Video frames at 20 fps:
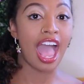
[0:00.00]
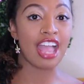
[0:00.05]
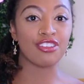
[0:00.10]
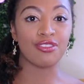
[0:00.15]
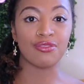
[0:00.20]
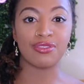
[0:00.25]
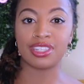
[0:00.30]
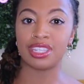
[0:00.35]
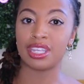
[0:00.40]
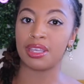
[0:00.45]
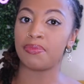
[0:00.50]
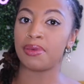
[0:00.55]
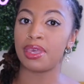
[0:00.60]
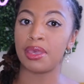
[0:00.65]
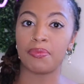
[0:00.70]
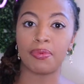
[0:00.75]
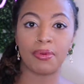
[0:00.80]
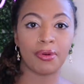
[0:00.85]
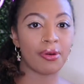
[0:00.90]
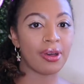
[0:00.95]
and you see
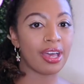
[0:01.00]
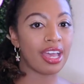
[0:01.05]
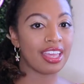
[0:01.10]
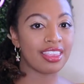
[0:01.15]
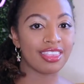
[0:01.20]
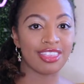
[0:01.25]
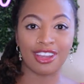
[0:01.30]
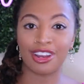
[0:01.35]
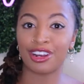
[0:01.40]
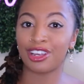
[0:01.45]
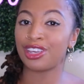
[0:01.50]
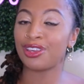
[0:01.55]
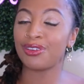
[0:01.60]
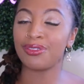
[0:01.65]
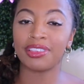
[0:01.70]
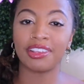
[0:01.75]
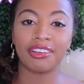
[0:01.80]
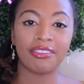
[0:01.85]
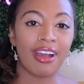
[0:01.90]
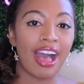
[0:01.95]
people in their
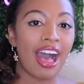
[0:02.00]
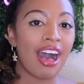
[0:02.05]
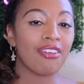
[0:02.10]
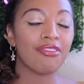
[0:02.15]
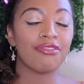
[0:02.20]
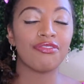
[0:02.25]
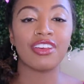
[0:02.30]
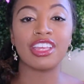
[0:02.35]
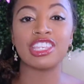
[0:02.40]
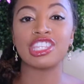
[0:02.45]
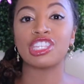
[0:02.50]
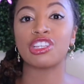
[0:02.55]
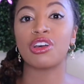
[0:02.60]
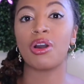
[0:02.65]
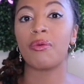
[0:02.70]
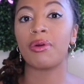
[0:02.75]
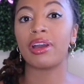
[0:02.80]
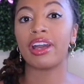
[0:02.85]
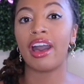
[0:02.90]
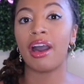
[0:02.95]
cute little outfits
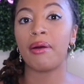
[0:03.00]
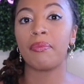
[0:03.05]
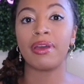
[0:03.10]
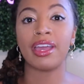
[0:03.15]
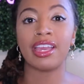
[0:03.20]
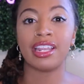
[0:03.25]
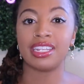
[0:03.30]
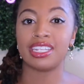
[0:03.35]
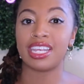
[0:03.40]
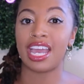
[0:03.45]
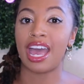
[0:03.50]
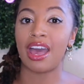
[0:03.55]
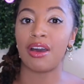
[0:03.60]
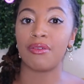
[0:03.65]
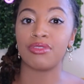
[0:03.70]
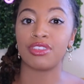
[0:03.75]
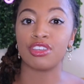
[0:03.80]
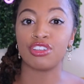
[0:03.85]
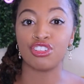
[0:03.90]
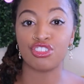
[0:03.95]
going up and
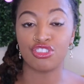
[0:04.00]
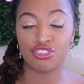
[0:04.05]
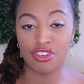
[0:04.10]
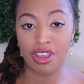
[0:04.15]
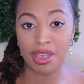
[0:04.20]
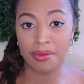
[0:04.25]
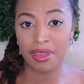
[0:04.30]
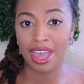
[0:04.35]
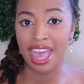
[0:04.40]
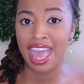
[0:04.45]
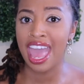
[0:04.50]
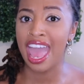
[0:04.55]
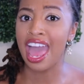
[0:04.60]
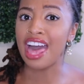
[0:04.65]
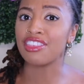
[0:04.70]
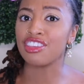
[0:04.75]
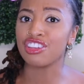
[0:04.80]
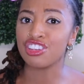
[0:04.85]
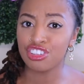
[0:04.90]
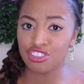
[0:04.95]
down the strip,
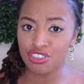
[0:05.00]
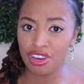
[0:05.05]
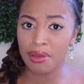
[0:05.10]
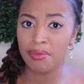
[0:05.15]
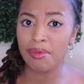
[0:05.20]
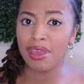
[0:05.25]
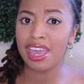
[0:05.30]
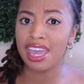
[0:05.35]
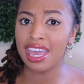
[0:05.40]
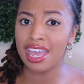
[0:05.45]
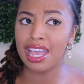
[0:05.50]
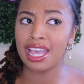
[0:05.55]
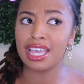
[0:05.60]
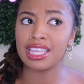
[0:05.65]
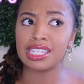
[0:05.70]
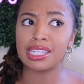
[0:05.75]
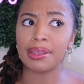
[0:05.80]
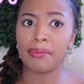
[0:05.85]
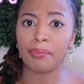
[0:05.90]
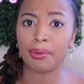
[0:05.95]
and the strip
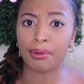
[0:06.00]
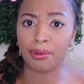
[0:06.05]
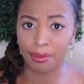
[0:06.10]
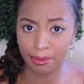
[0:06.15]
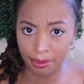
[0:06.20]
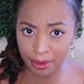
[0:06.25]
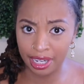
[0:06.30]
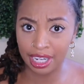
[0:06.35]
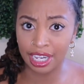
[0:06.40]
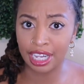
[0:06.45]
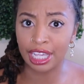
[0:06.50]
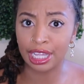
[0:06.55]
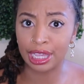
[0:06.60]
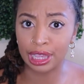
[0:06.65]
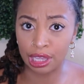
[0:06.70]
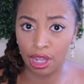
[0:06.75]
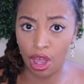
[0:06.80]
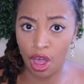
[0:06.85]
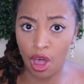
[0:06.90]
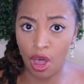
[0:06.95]
is pretty
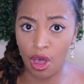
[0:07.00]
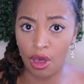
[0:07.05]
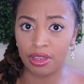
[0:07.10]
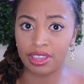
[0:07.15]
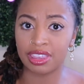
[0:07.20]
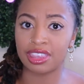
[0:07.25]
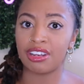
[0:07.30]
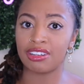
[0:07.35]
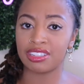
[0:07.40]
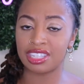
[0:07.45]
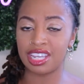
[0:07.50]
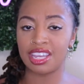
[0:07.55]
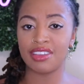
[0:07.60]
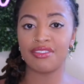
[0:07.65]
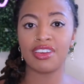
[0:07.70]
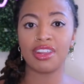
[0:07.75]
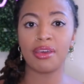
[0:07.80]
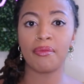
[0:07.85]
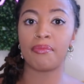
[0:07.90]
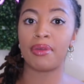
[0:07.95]
long. There's
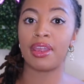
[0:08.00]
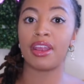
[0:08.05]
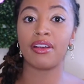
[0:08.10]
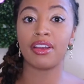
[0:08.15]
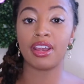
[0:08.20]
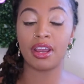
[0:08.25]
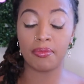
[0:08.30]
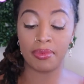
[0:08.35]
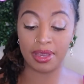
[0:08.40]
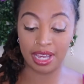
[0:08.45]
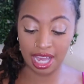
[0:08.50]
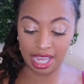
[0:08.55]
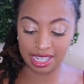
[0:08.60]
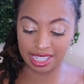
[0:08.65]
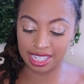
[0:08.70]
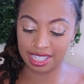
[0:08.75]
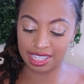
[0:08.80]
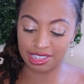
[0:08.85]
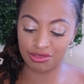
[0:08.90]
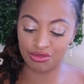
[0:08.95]
even a barrier because
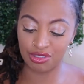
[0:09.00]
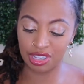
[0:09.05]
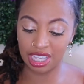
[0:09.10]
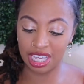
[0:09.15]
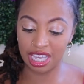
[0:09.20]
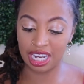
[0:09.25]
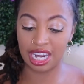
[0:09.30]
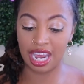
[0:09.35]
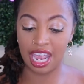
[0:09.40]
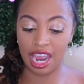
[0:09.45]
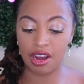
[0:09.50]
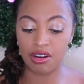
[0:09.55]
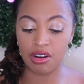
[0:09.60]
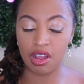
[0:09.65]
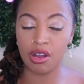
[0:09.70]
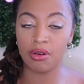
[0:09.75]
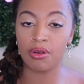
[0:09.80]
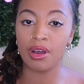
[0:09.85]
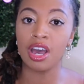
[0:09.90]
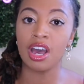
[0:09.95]
it's really
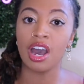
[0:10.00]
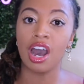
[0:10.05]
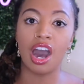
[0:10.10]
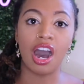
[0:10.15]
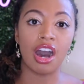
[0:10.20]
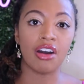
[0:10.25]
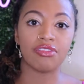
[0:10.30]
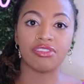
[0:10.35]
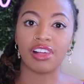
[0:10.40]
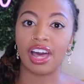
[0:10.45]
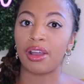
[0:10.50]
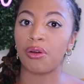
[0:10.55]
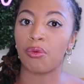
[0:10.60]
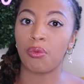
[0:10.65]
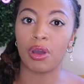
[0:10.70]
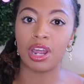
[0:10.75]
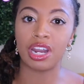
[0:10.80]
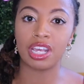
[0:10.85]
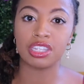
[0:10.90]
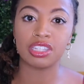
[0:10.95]
narrow of like,
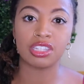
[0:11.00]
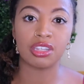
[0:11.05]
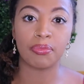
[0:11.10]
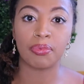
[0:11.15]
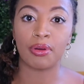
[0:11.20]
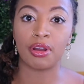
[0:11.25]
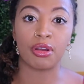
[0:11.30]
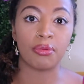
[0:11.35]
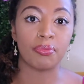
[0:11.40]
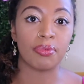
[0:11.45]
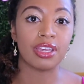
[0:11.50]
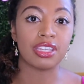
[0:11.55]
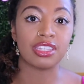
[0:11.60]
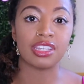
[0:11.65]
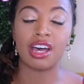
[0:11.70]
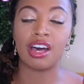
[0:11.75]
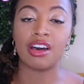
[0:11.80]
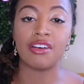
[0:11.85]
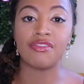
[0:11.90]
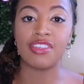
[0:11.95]
what is the purpose
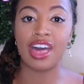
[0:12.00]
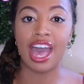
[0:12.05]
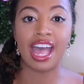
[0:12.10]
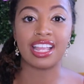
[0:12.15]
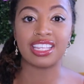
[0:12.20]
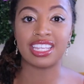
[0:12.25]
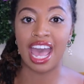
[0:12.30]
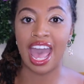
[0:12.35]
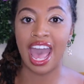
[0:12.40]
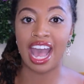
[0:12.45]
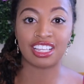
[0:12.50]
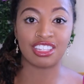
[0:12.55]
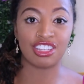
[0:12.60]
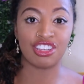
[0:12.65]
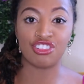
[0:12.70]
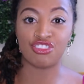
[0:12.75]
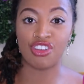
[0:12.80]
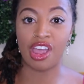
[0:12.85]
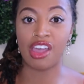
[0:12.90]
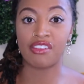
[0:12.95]
of that
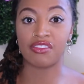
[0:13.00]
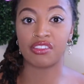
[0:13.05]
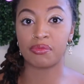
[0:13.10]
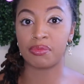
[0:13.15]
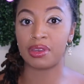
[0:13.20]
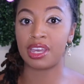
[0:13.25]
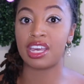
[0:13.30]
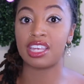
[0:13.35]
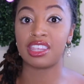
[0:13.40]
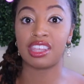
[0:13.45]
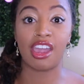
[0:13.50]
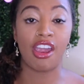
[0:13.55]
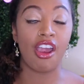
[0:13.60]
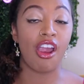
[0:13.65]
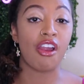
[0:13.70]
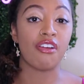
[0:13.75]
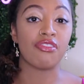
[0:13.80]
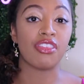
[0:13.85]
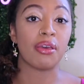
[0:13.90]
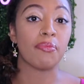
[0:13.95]
taxi driver being there?
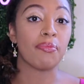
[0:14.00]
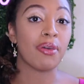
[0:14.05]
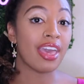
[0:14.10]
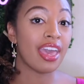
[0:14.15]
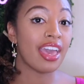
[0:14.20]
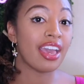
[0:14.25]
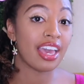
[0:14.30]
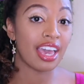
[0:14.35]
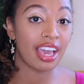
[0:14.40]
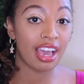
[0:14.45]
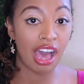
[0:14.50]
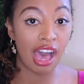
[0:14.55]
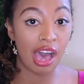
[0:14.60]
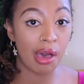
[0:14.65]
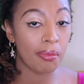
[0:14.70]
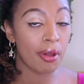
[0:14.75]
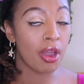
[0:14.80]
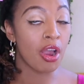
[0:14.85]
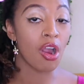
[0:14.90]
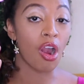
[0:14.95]
Are they picking
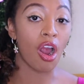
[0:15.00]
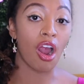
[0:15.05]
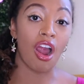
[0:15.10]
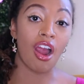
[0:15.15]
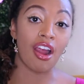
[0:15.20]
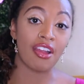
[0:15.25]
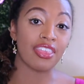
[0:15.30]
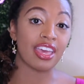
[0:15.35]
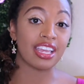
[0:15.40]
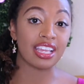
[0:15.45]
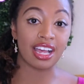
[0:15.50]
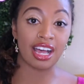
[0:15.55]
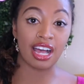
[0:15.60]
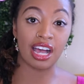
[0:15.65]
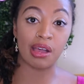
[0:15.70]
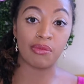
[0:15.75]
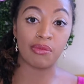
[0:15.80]
up or are they